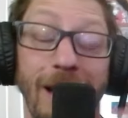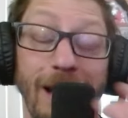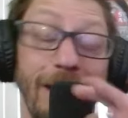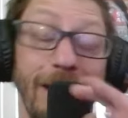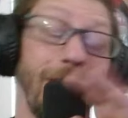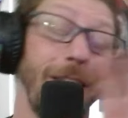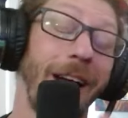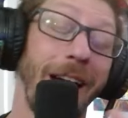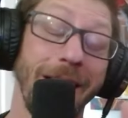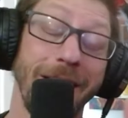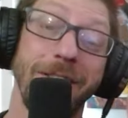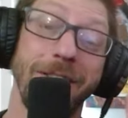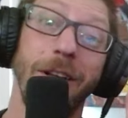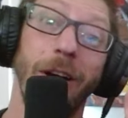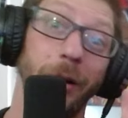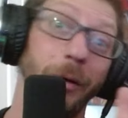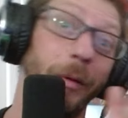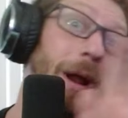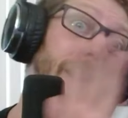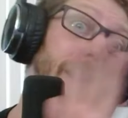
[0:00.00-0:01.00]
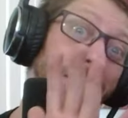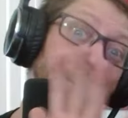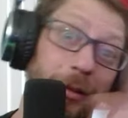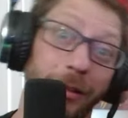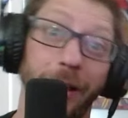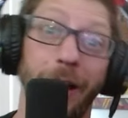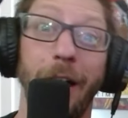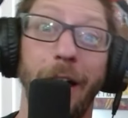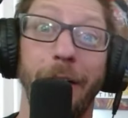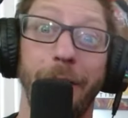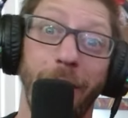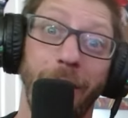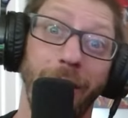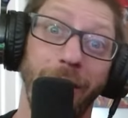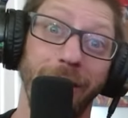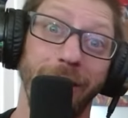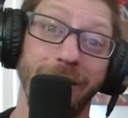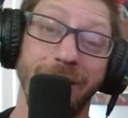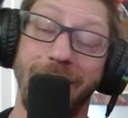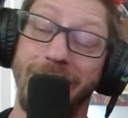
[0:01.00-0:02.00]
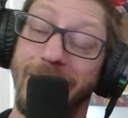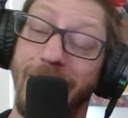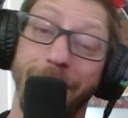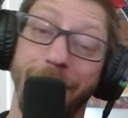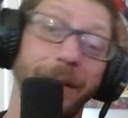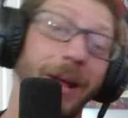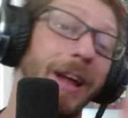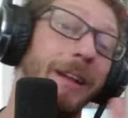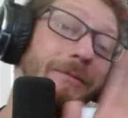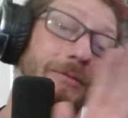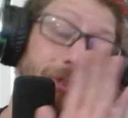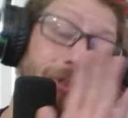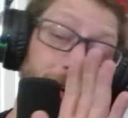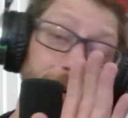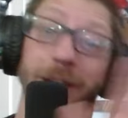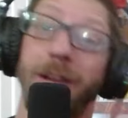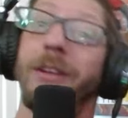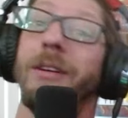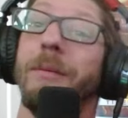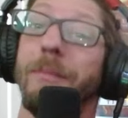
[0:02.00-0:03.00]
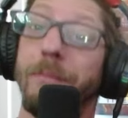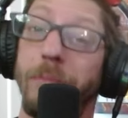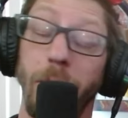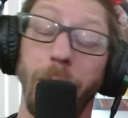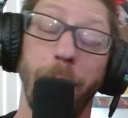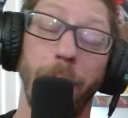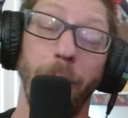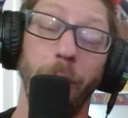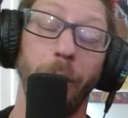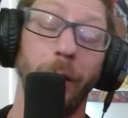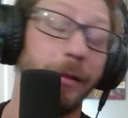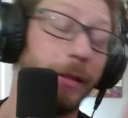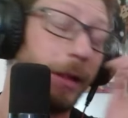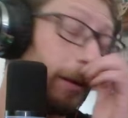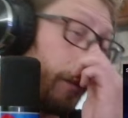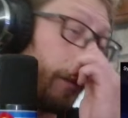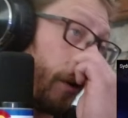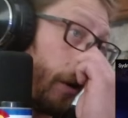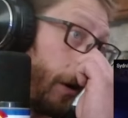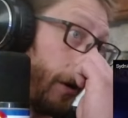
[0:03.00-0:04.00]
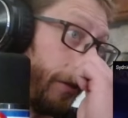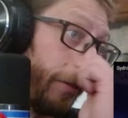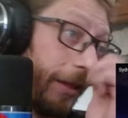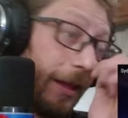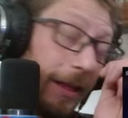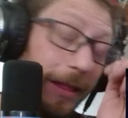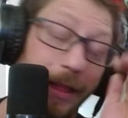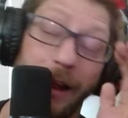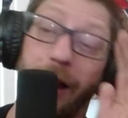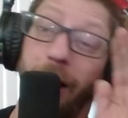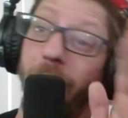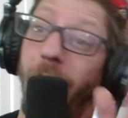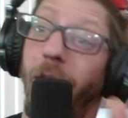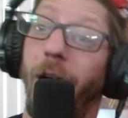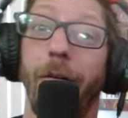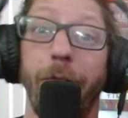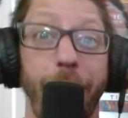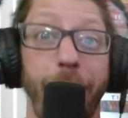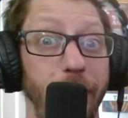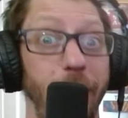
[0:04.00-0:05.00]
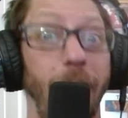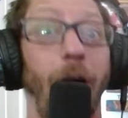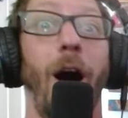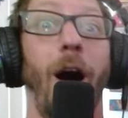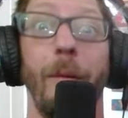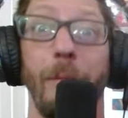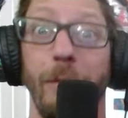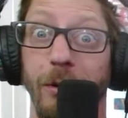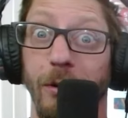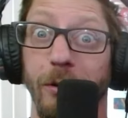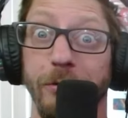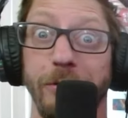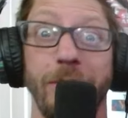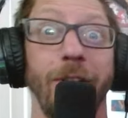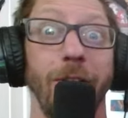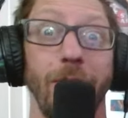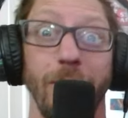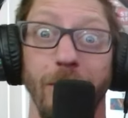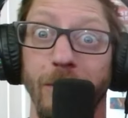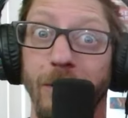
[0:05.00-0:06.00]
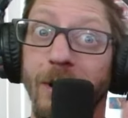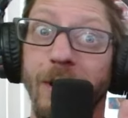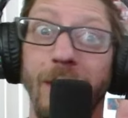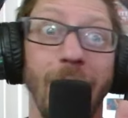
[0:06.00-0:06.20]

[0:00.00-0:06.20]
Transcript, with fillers: And you guys know I react to a lot of artists, and I'm not trying to poo poo on them or anything. They're all phenomenal too.